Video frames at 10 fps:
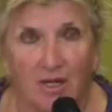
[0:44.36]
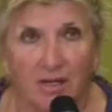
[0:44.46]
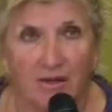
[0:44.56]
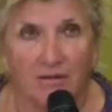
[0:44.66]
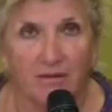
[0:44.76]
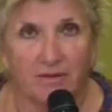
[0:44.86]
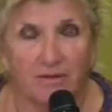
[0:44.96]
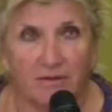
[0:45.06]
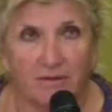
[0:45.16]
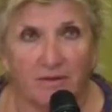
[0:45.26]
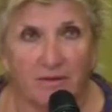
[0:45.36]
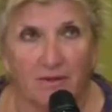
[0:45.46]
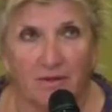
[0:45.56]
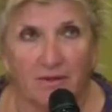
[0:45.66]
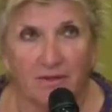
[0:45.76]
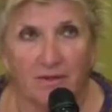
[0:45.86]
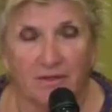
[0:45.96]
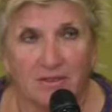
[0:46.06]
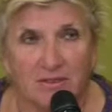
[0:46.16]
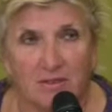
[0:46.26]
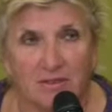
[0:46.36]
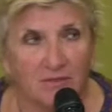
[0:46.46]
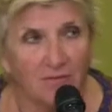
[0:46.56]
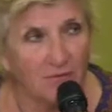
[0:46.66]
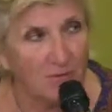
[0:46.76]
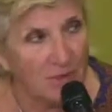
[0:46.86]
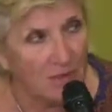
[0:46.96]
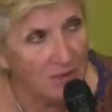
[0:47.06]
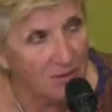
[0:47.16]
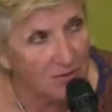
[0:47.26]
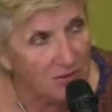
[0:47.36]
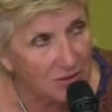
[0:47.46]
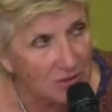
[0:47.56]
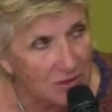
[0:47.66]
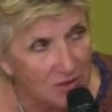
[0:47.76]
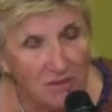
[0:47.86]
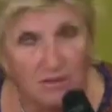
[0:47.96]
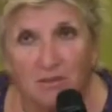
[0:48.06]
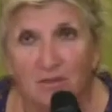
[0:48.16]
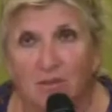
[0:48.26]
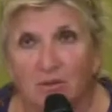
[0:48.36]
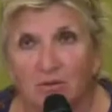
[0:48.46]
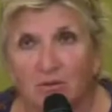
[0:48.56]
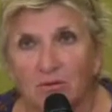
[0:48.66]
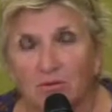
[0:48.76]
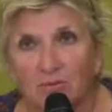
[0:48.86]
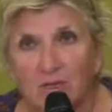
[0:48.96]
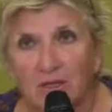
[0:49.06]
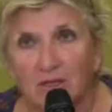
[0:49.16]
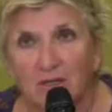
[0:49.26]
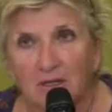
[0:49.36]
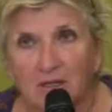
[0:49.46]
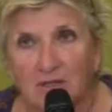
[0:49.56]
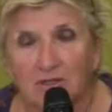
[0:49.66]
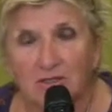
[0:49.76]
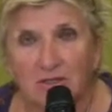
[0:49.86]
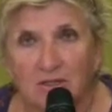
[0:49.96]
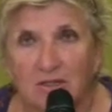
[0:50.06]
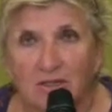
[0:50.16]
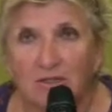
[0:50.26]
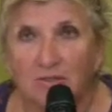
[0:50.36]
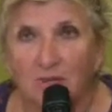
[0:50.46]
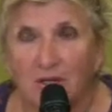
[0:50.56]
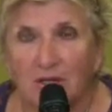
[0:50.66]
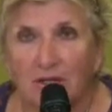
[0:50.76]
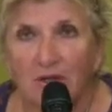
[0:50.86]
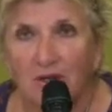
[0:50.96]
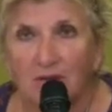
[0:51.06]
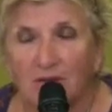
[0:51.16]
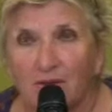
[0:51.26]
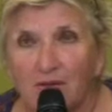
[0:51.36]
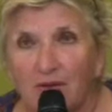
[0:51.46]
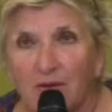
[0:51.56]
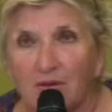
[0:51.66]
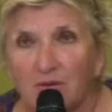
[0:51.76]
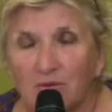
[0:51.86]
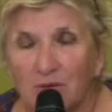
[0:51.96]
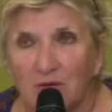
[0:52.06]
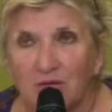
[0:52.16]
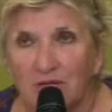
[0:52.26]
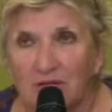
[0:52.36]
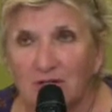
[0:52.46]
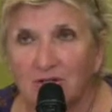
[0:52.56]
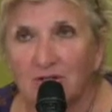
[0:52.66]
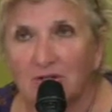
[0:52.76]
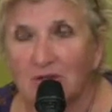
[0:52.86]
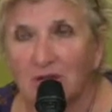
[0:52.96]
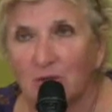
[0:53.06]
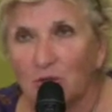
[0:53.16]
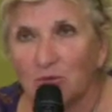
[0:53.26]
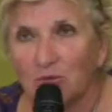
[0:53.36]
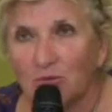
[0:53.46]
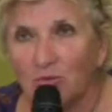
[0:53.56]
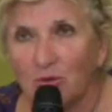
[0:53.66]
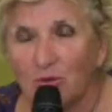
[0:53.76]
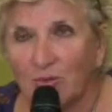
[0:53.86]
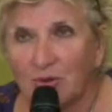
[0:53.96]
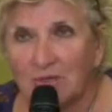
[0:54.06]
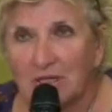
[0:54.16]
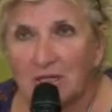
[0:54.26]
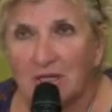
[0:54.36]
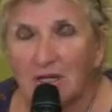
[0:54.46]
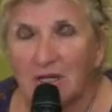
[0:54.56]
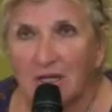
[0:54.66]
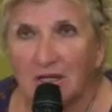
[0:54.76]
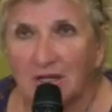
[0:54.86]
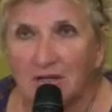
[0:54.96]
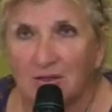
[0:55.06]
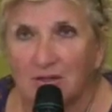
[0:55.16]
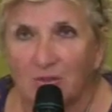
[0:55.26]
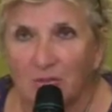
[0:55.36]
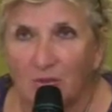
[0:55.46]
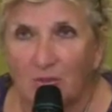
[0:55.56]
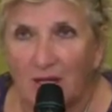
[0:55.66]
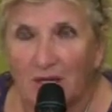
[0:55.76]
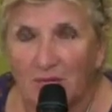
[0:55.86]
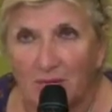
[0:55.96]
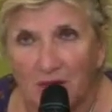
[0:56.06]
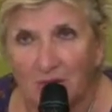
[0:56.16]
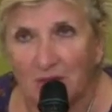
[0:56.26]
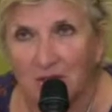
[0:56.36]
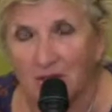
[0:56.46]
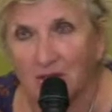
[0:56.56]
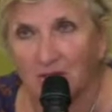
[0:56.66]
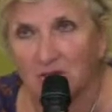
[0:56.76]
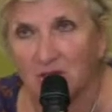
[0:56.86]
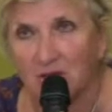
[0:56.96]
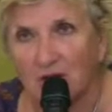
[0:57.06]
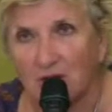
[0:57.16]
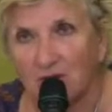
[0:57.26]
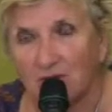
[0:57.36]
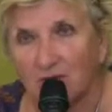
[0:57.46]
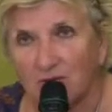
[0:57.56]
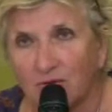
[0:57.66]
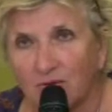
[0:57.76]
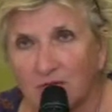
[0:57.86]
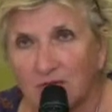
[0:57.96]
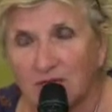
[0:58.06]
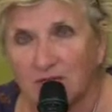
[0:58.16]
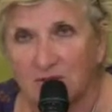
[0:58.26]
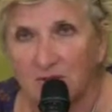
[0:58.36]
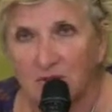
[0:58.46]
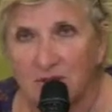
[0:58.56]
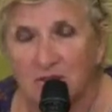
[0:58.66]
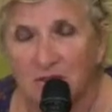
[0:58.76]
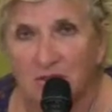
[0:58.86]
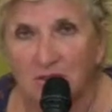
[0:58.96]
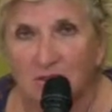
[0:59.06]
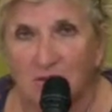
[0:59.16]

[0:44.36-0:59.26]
And I think it's either from the end of this year or beginning of next year is when they will contact you, come onto your property and talk about maybe negotiating for easements.